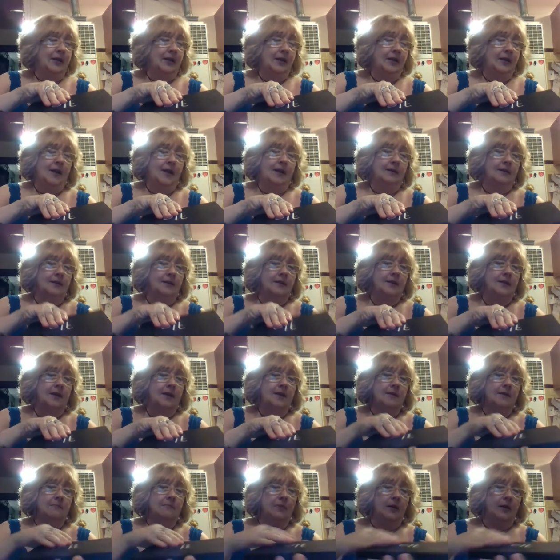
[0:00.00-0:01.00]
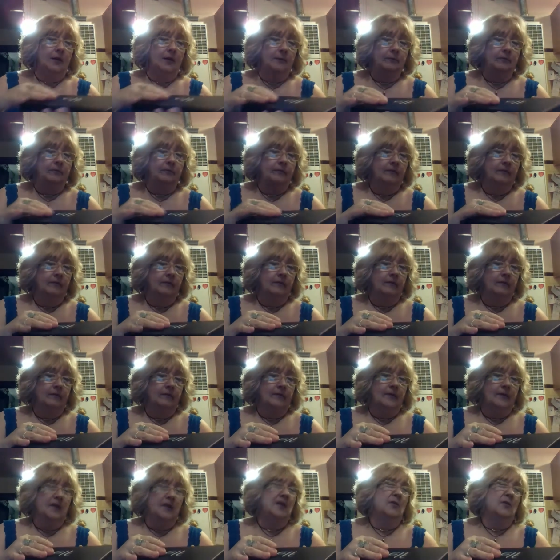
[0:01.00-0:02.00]
got the same, but
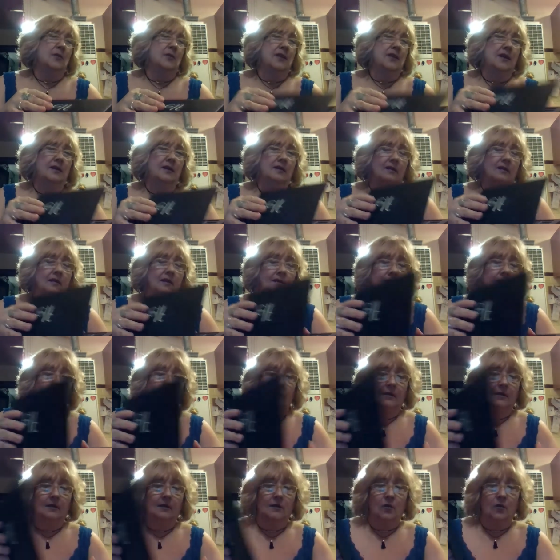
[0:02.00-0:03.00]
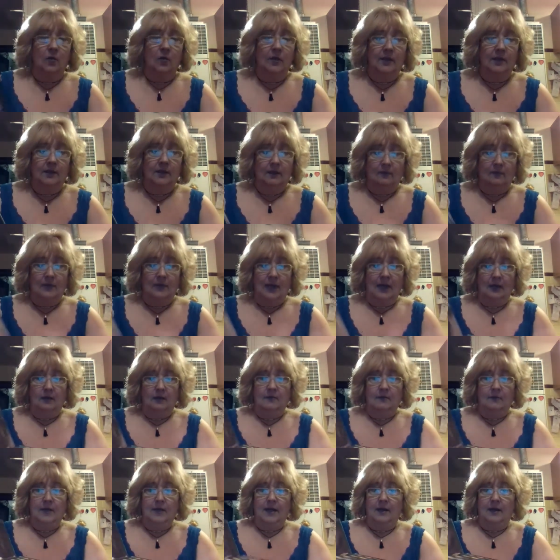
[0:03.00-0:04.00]
this was like, I think, like a
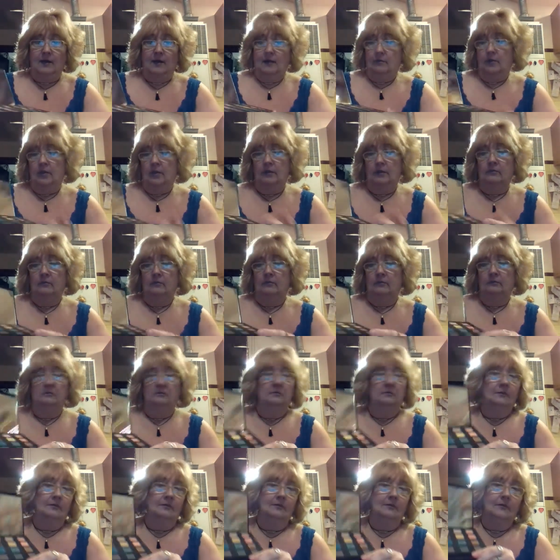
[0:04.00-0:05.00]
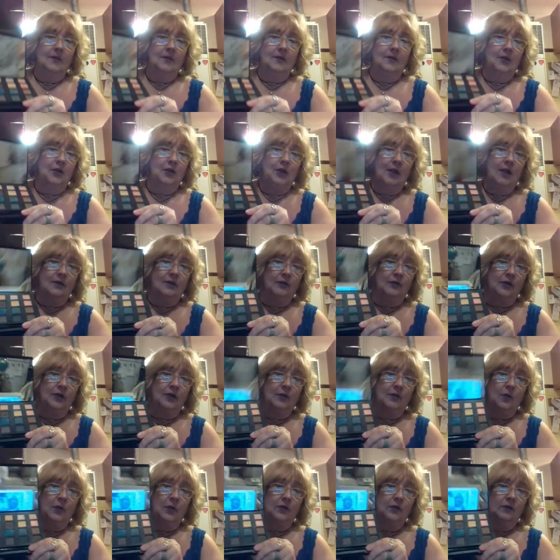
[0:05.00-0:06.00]
$20-something palette, but these shades are
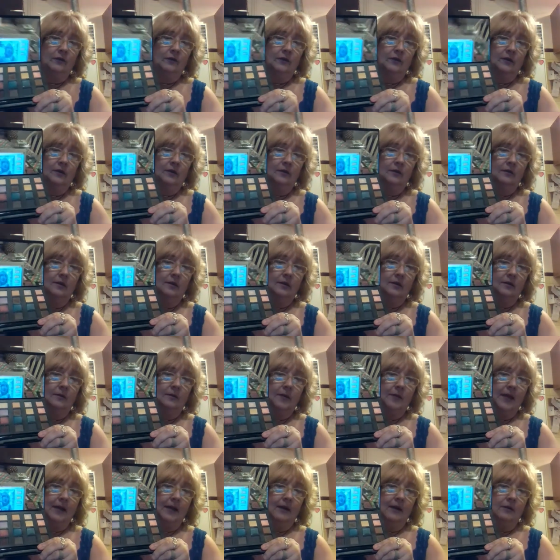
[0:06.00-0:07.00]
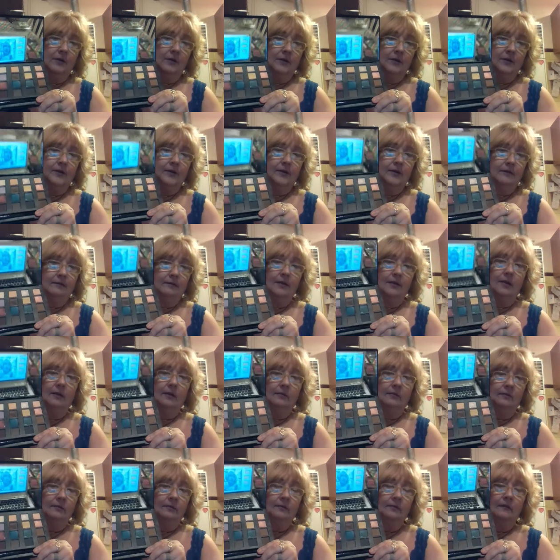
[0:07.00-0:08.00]
just wonderful, and the payout is, you
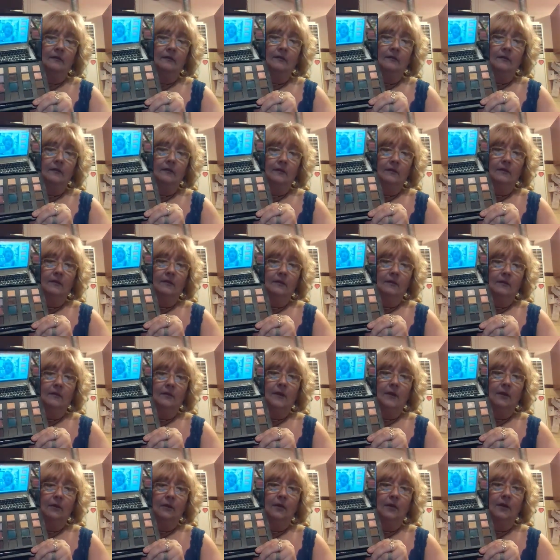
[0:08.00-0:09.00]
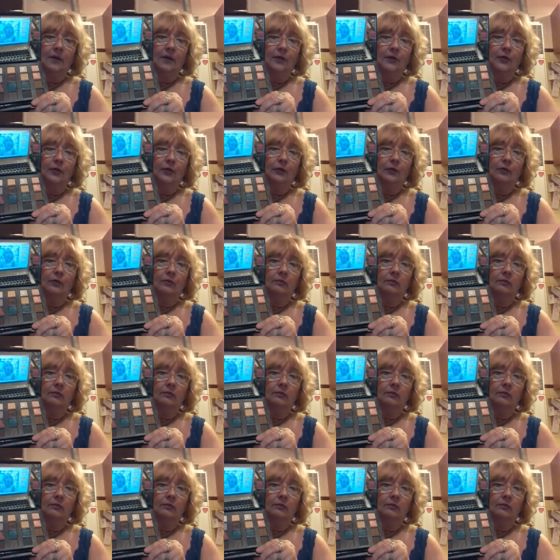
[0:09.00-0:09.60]
know, they really do.